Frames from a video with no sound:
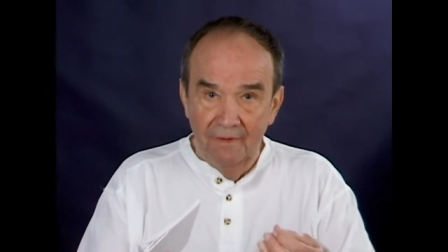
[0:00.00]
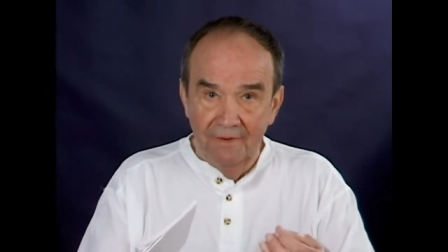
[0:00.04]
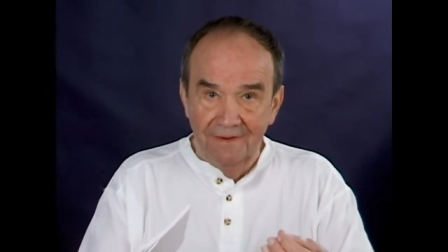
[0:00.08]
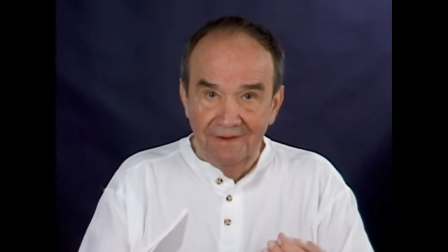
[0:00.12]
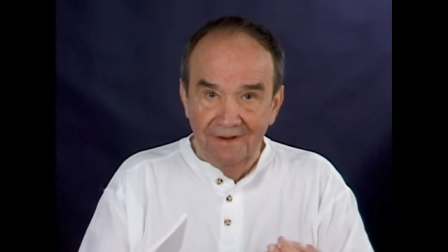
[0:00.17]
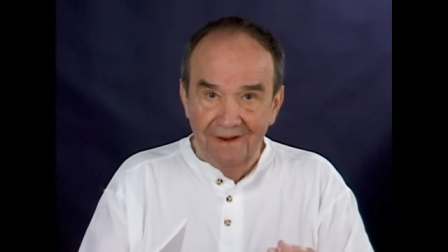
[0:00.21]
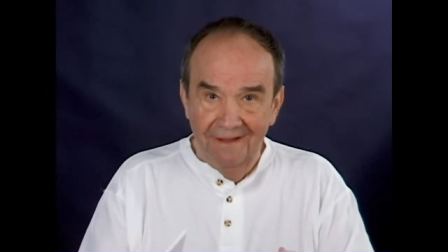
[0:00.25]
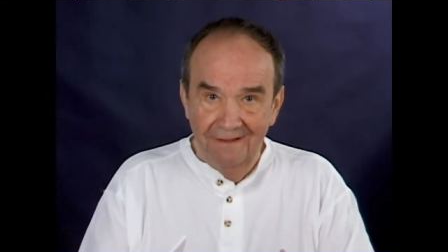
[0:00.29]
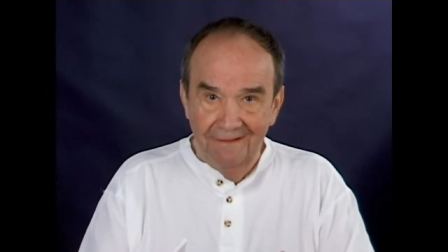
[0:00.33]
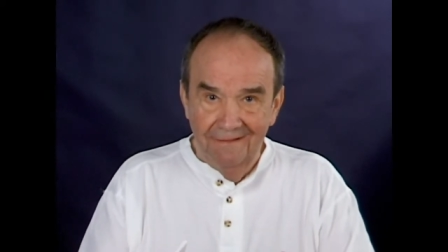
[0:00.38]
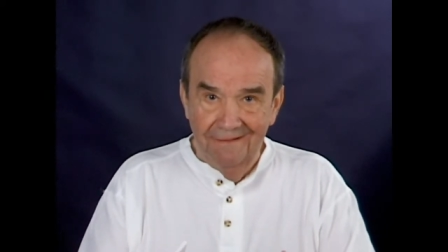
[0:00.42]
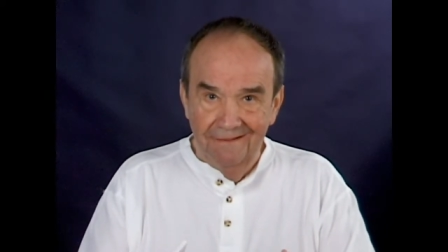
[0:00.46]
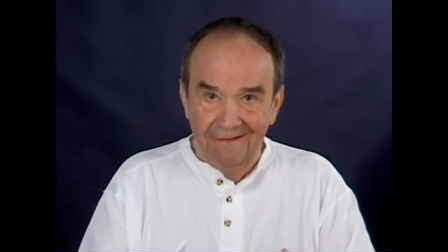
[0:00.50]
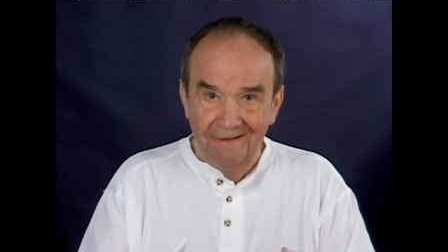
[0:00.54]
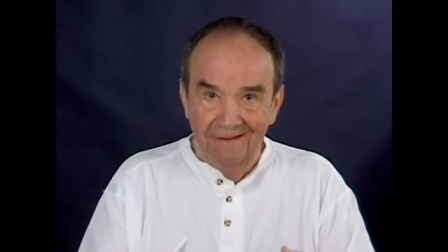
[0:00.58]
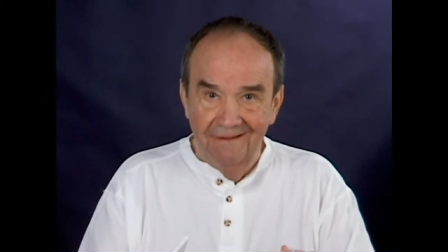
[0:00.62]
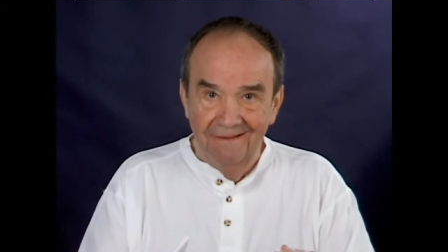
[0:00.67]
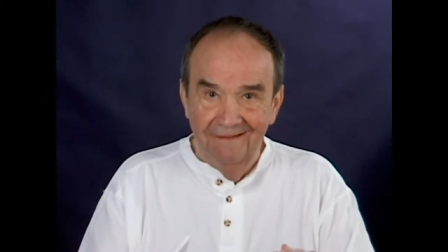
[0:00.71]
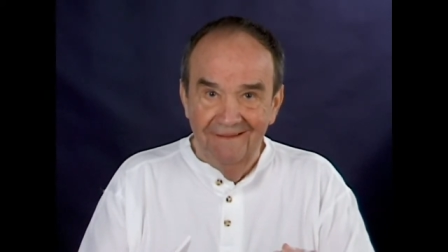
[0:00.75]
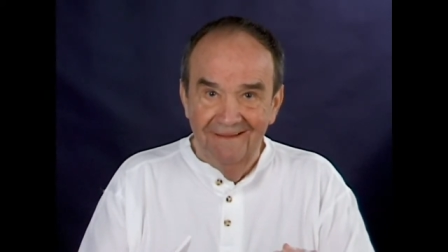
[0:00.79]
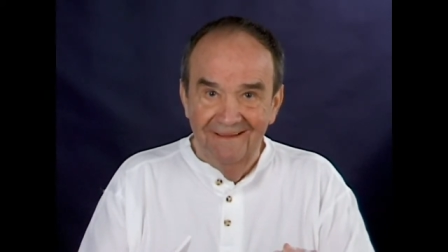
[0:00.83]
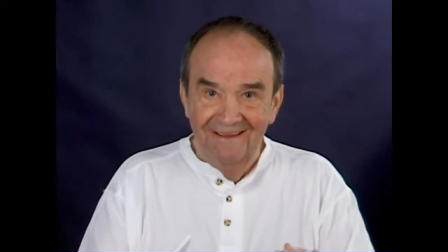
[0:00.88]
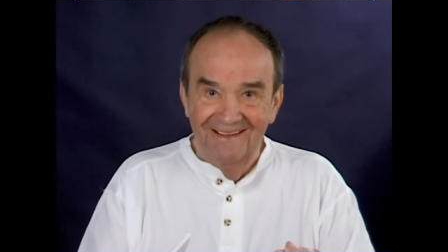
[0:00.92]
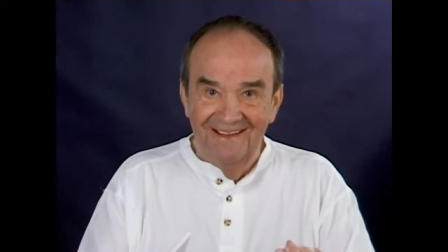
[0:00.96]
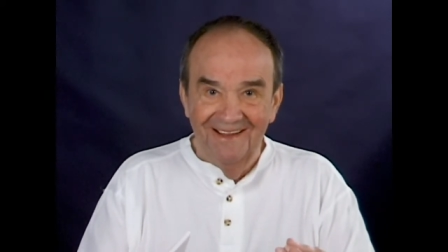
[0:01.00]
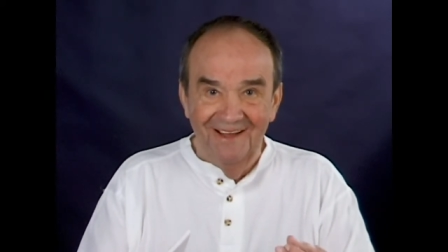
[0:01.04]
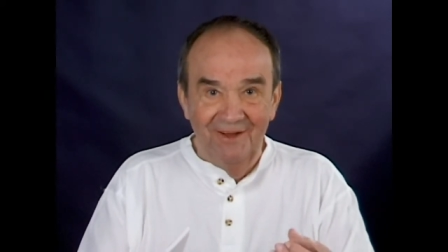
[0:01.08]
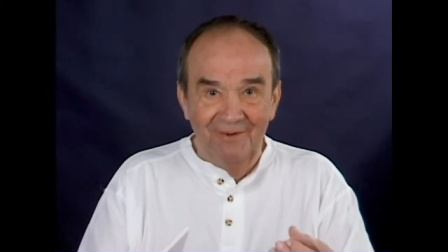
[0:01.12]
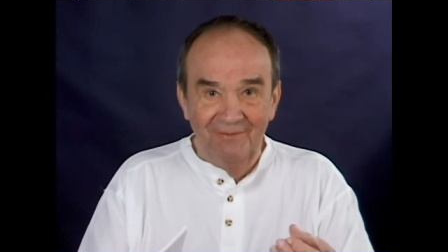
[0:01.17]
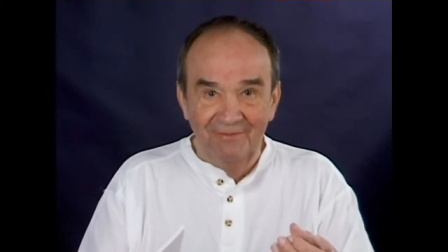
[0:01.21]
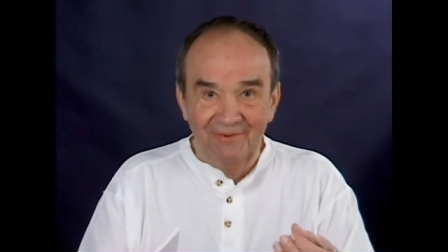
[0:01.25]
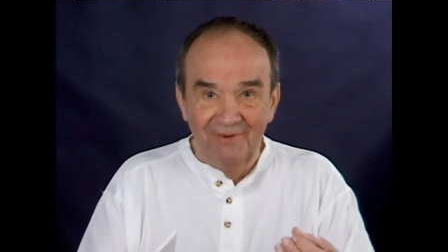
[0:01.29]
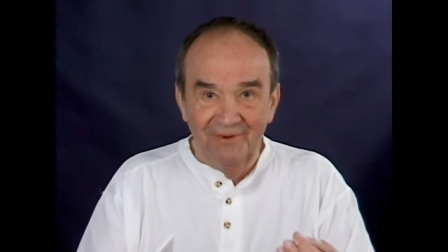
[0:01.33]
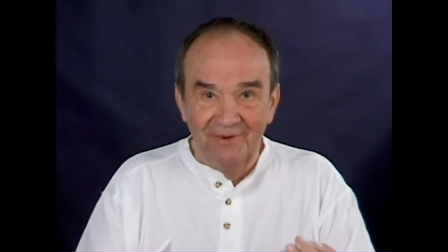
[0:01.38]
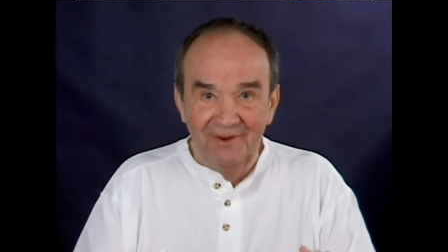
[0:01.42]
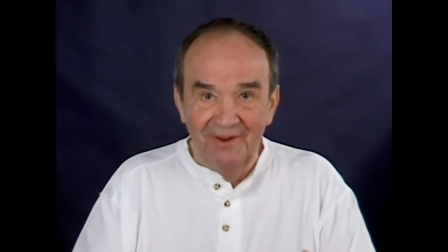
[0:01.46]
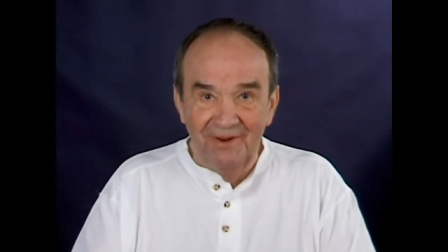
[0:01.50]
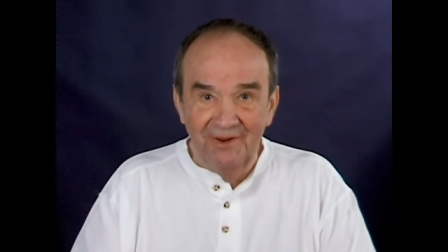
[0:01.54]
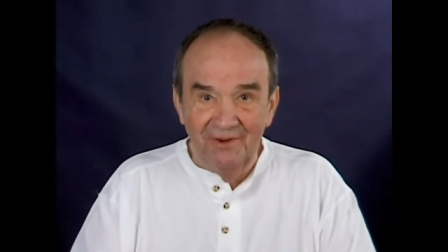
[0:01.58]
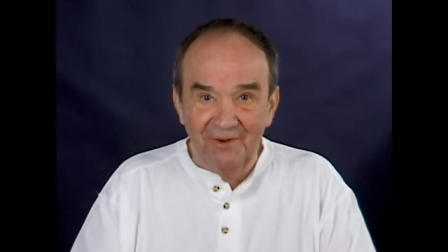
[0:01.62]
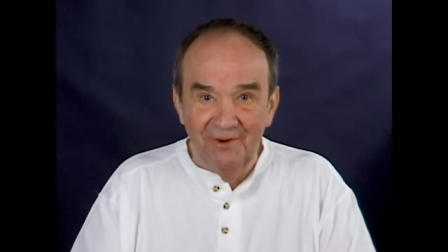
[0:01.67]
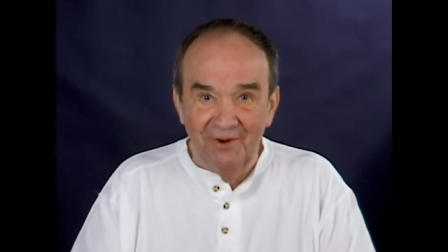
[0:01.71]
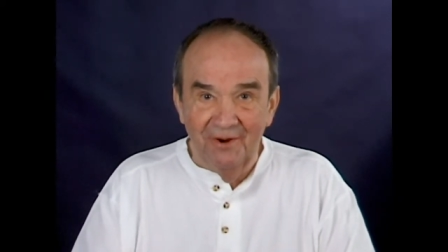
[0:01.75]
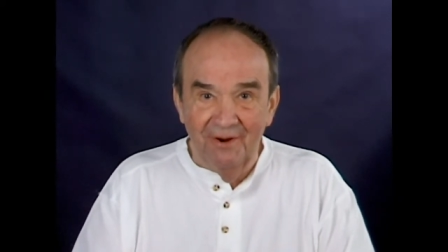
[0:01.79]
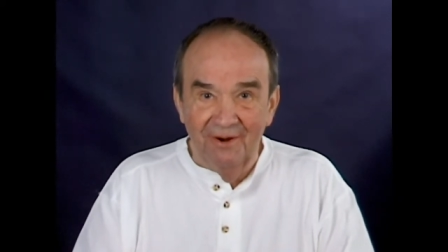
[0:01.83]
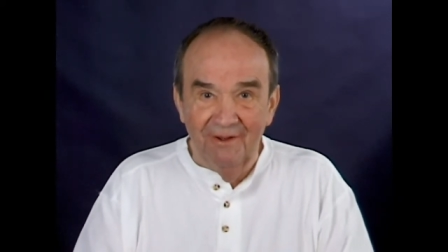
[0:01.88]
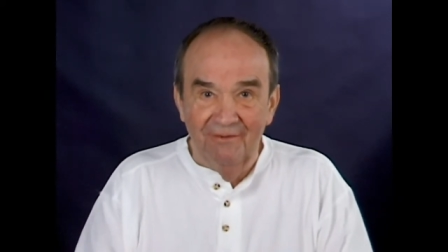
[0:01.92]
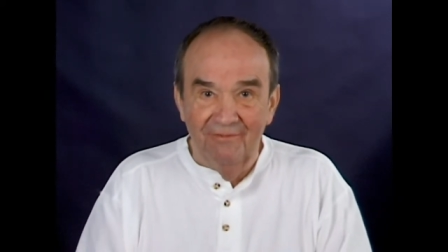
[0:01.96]
title of a
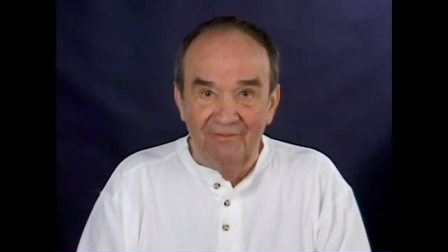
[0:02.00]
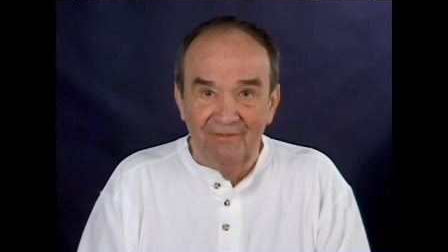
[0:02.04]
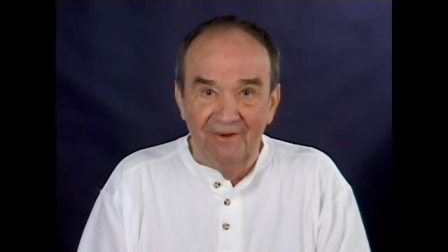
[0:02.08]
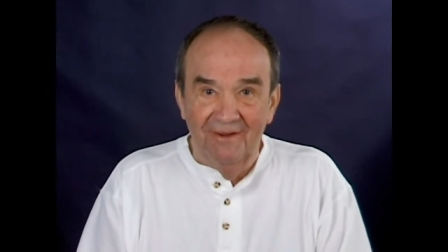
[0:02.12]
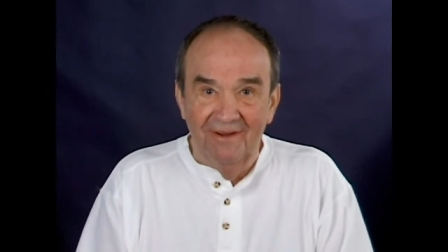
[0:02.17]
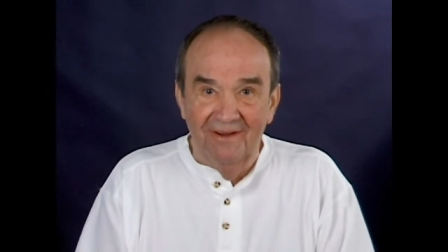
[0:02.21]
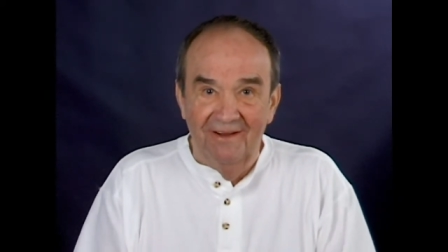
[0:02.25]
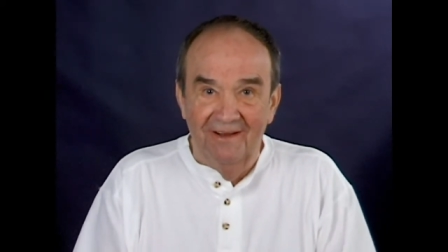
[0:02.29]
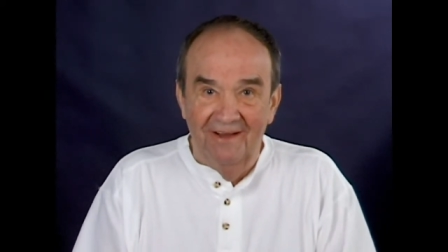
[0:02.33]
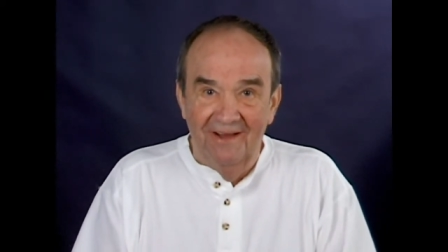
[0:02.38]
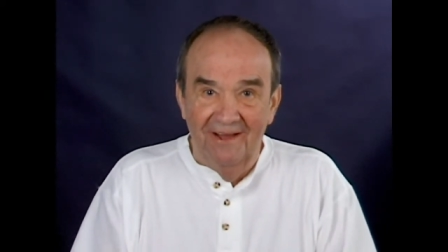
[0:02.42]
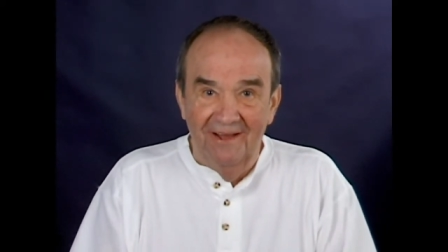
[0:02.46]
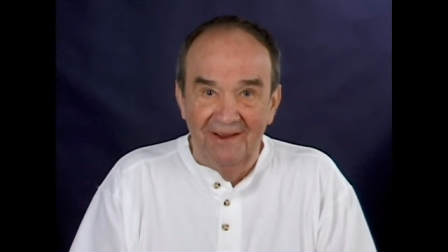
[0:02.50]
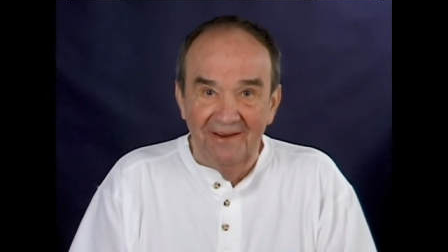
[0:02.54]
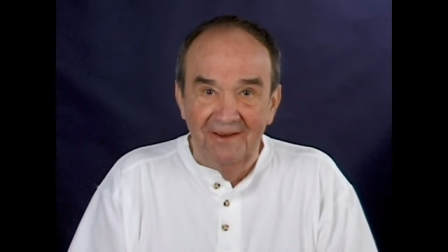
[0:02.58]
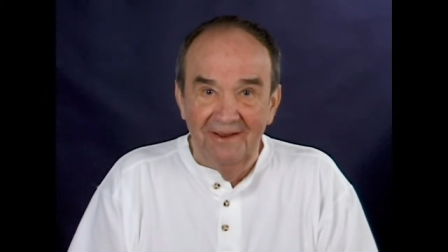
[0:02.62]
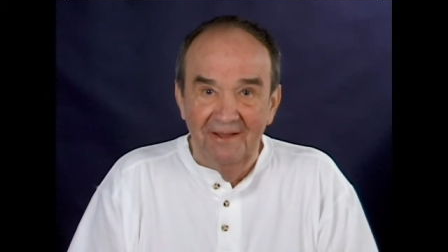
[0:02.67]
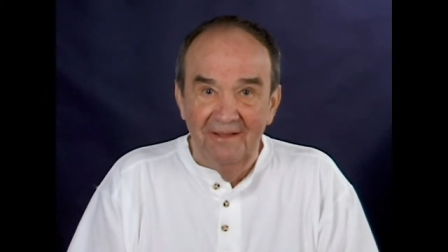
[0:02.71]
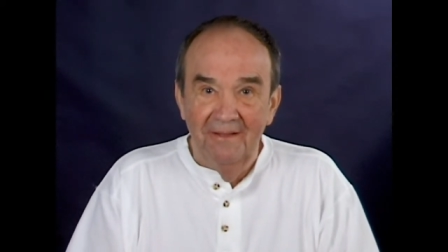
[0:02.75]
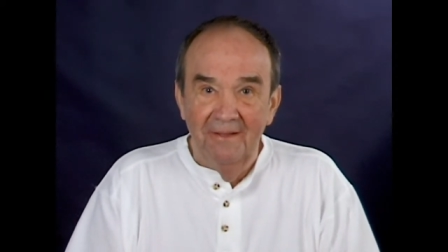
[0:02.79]
teacher of God